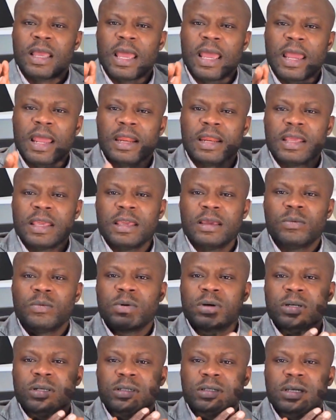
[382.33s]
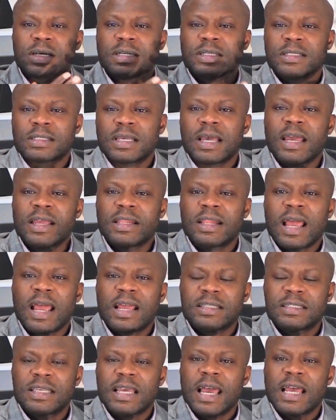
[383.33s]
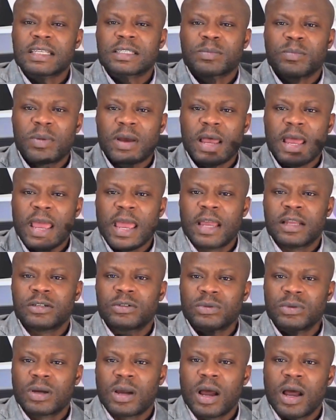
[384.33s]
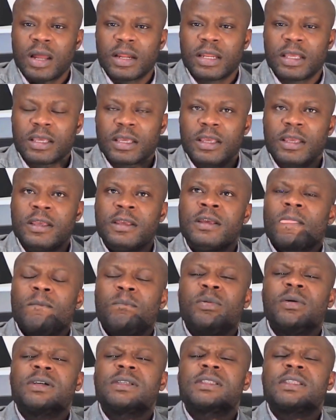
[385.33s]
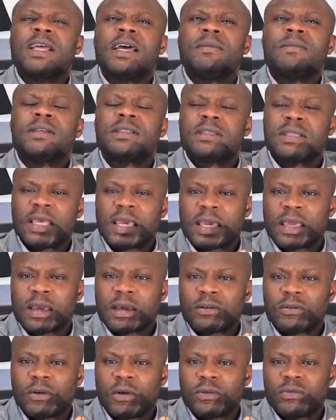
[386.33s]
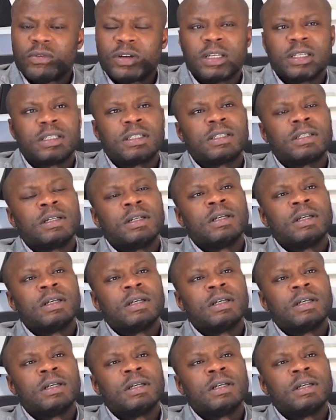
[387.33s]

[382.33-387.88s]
And he was assigned that task by Andrew Carnegie. The book's name is Think and Grow Rich.